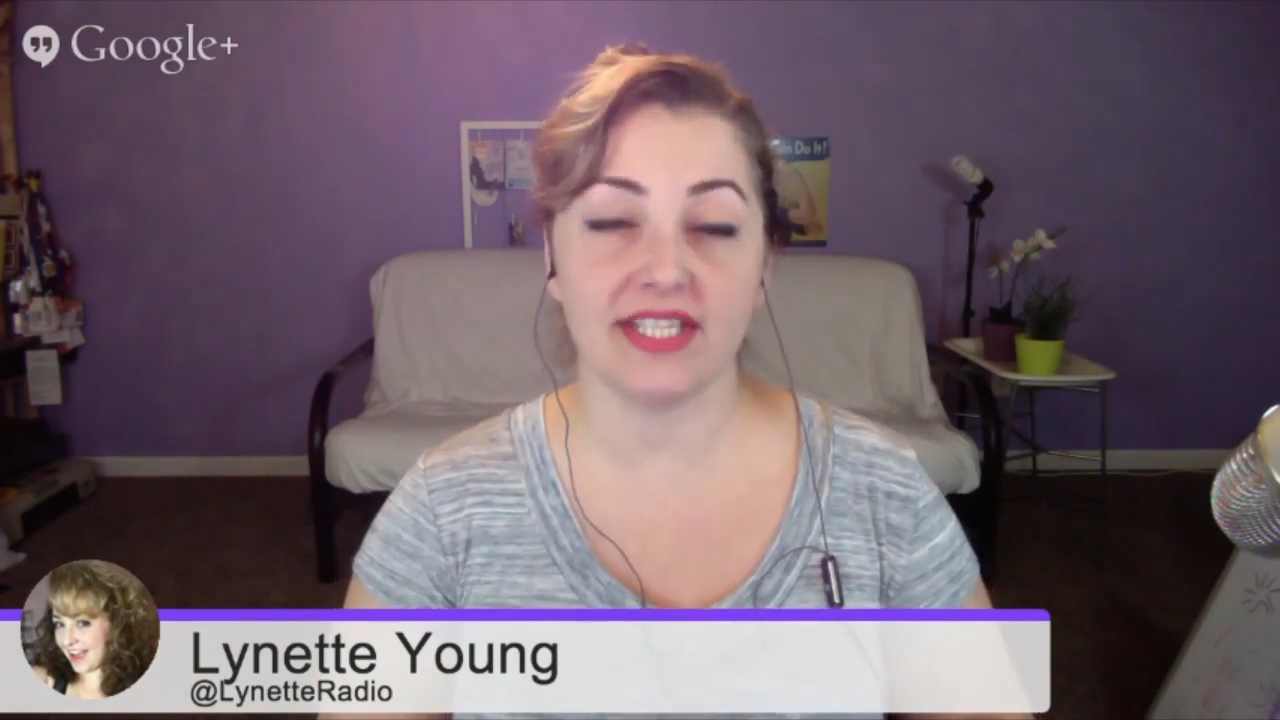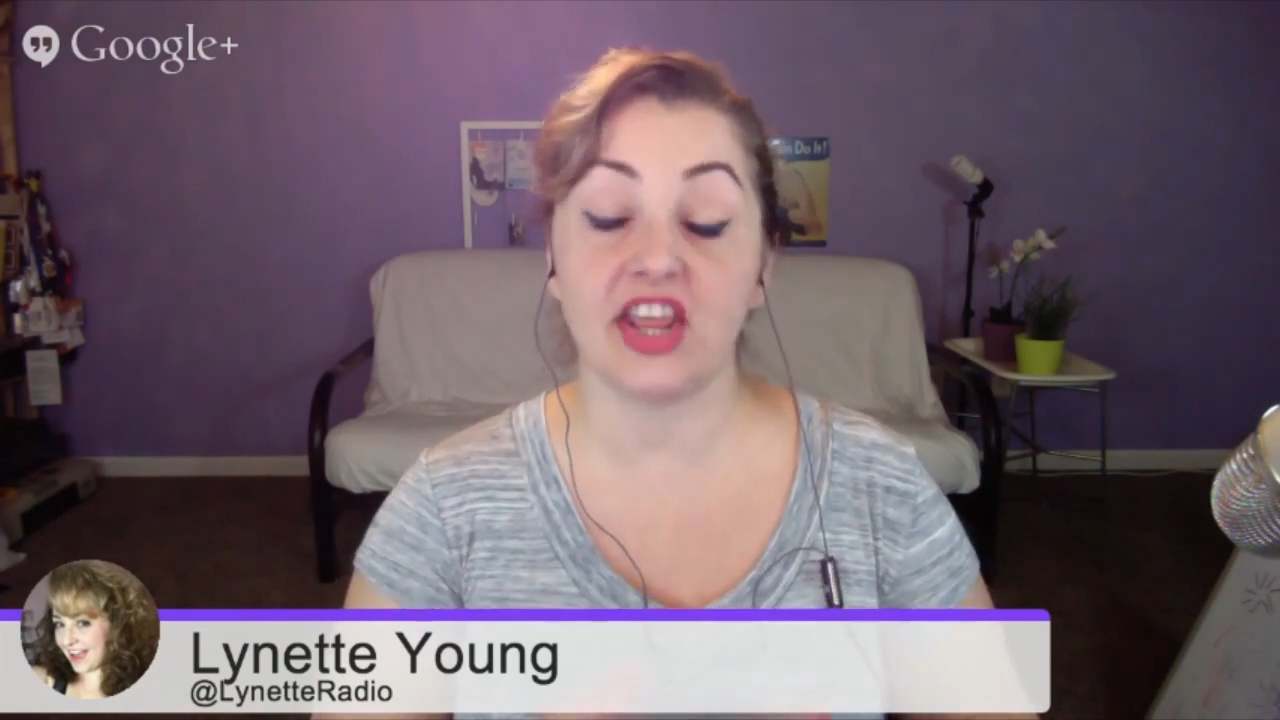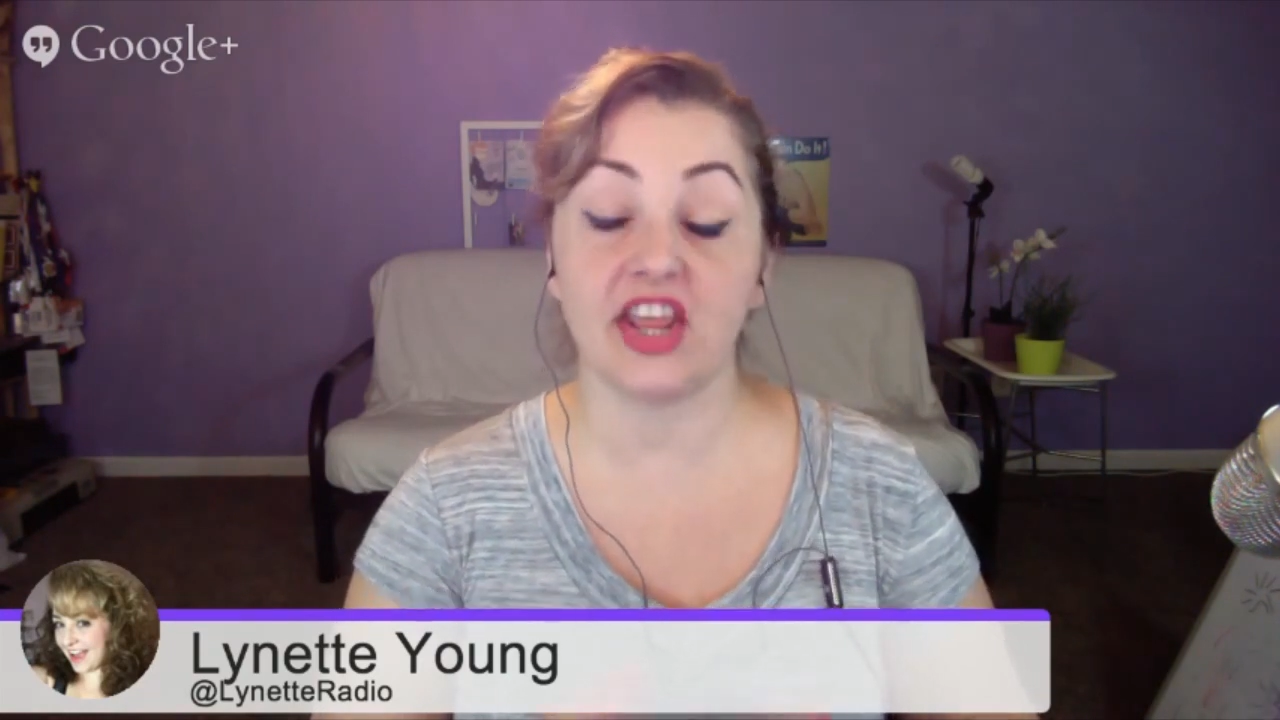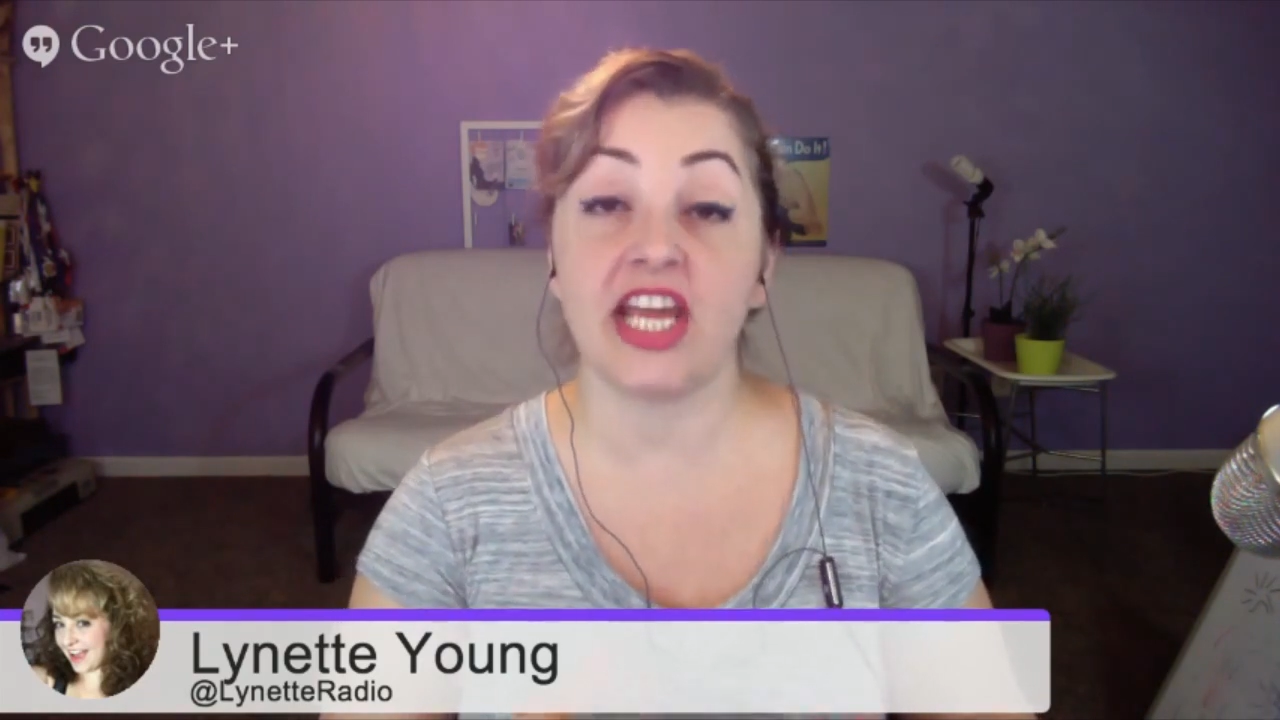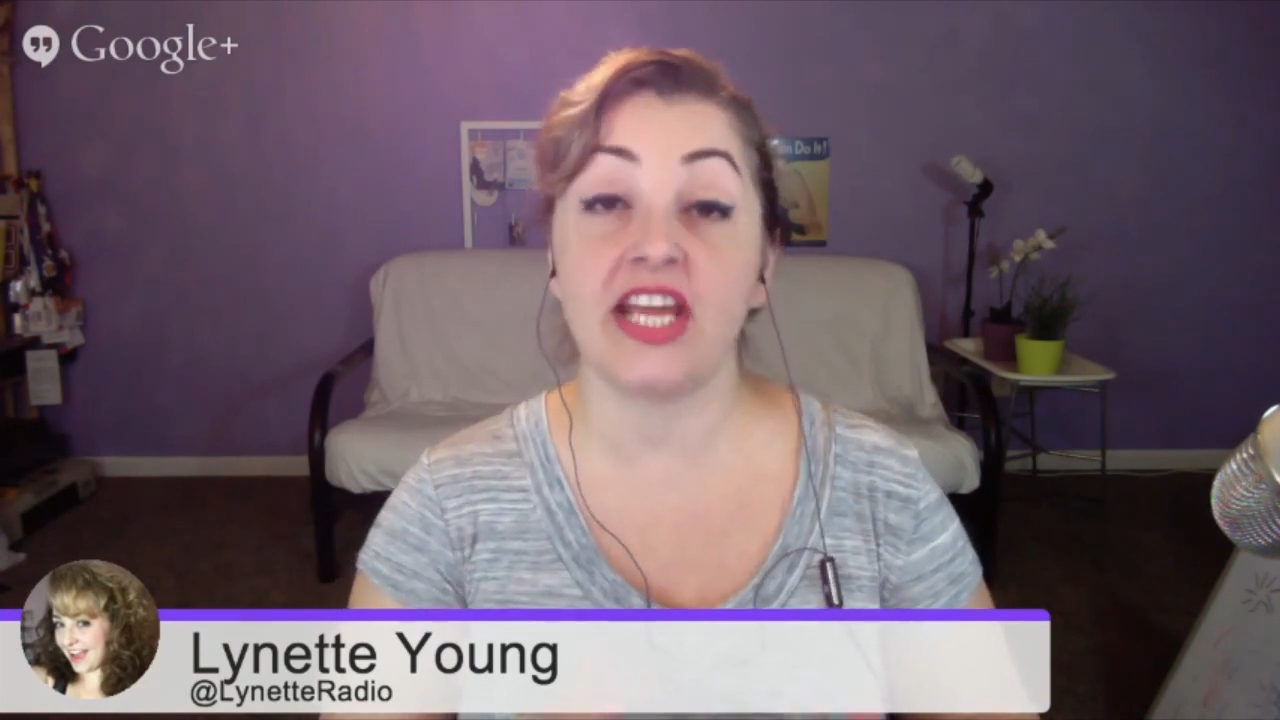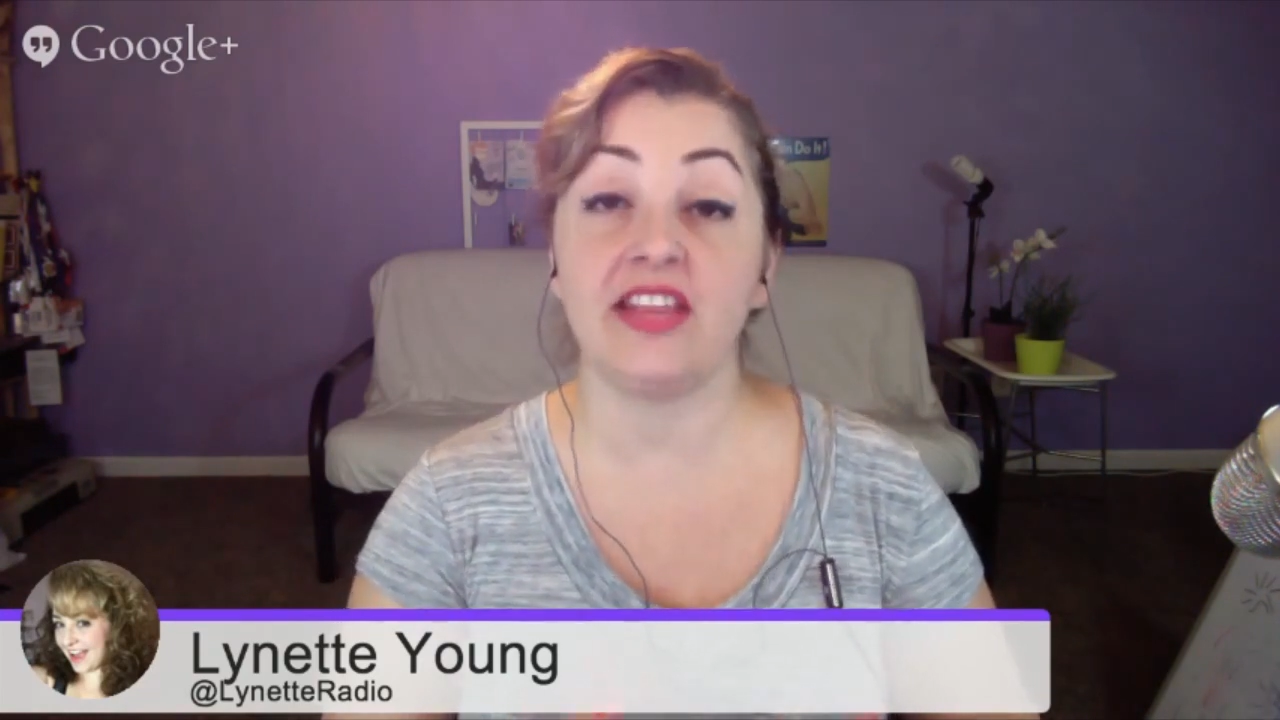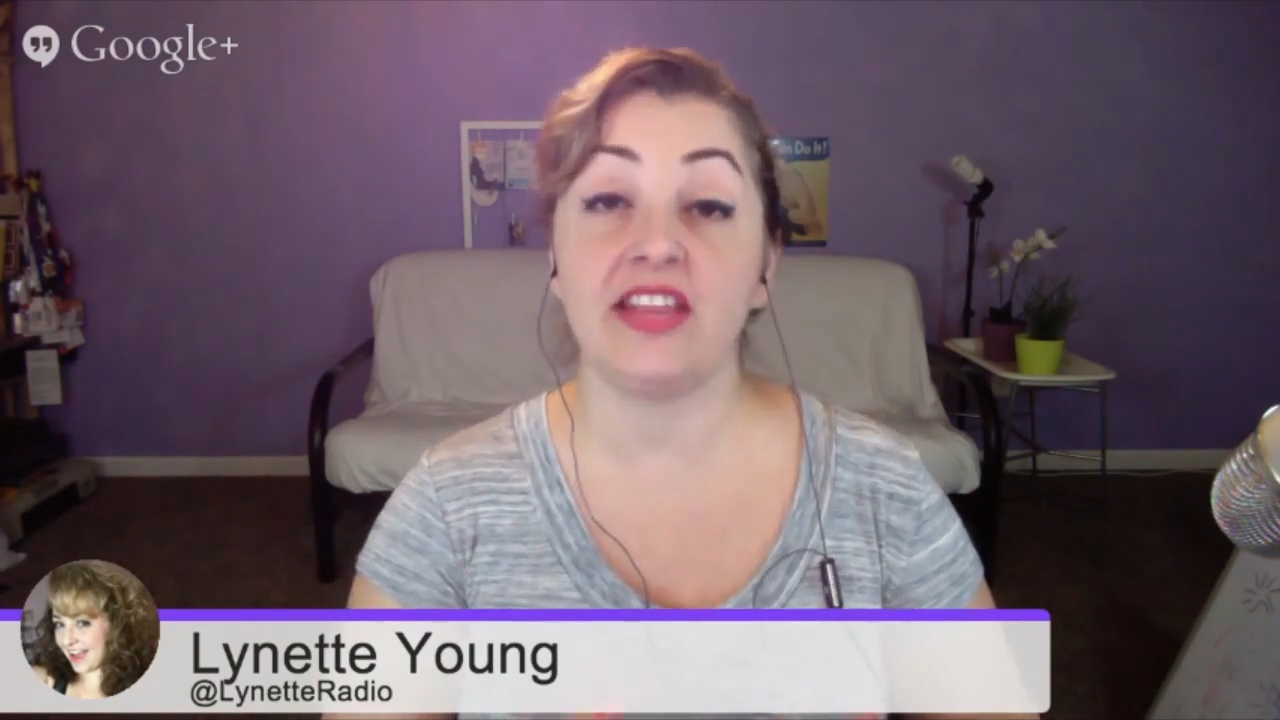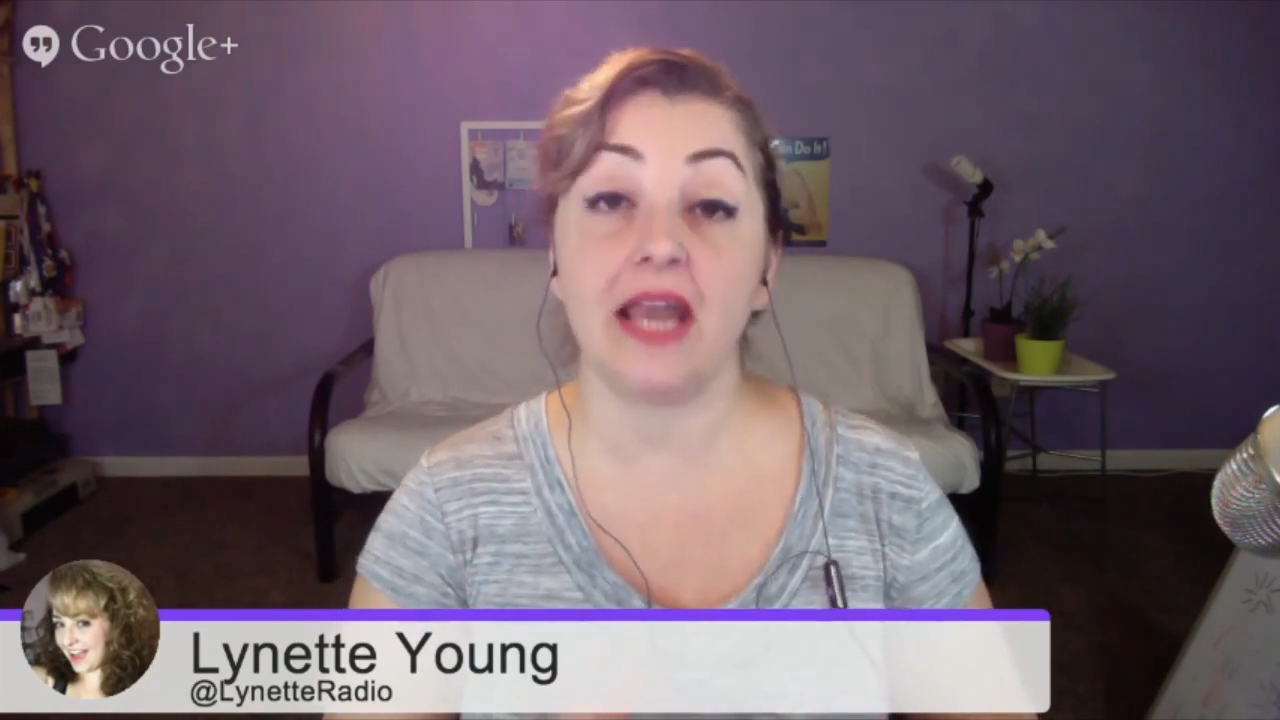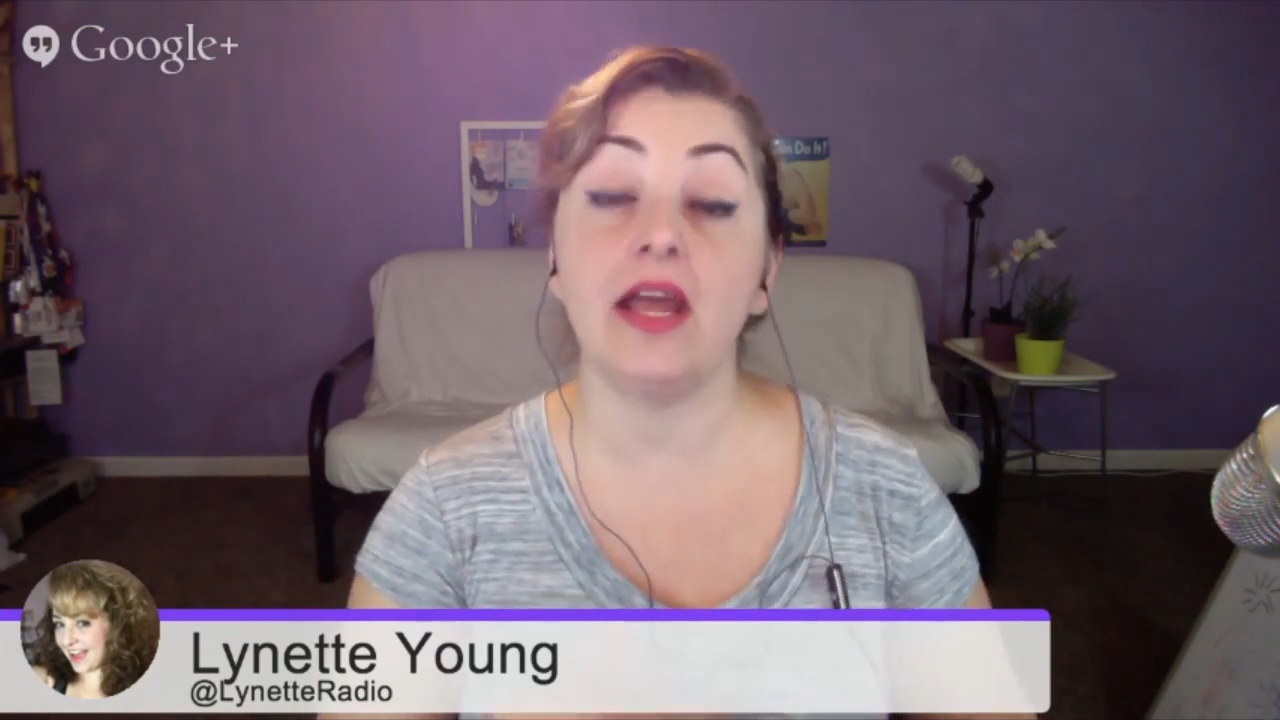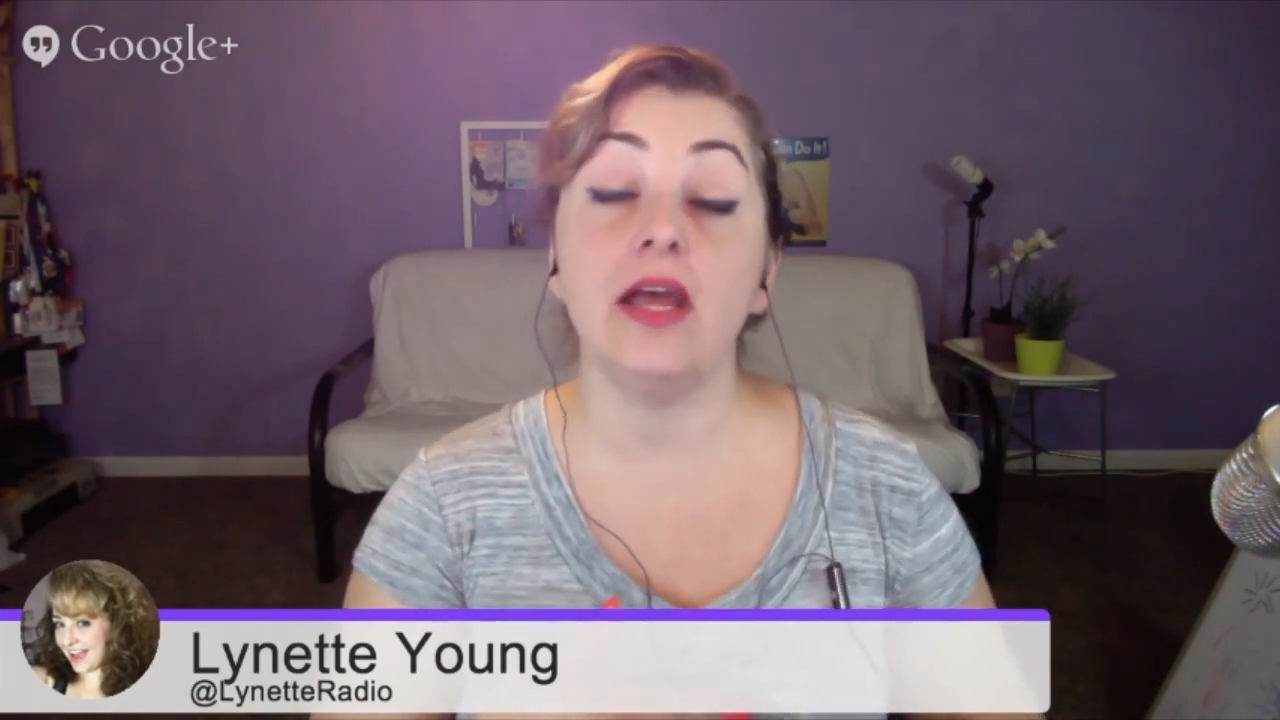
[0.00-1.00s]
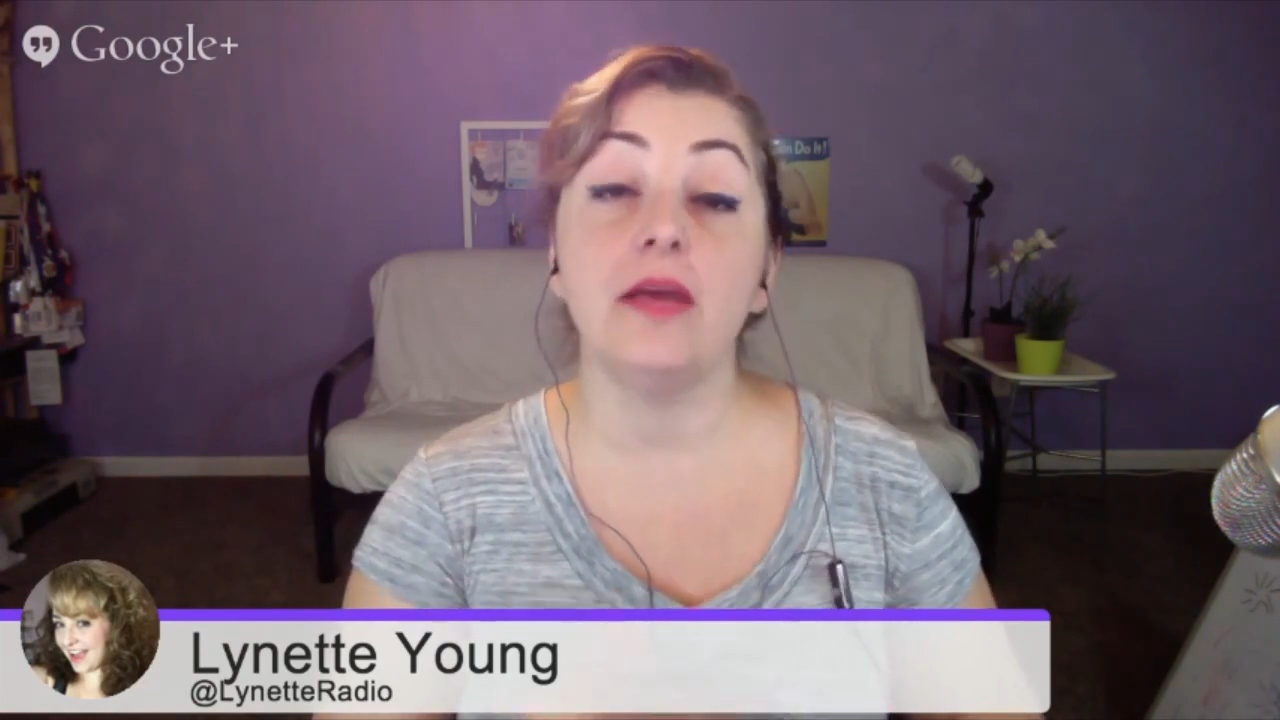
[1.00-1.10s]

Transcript: It's the thing that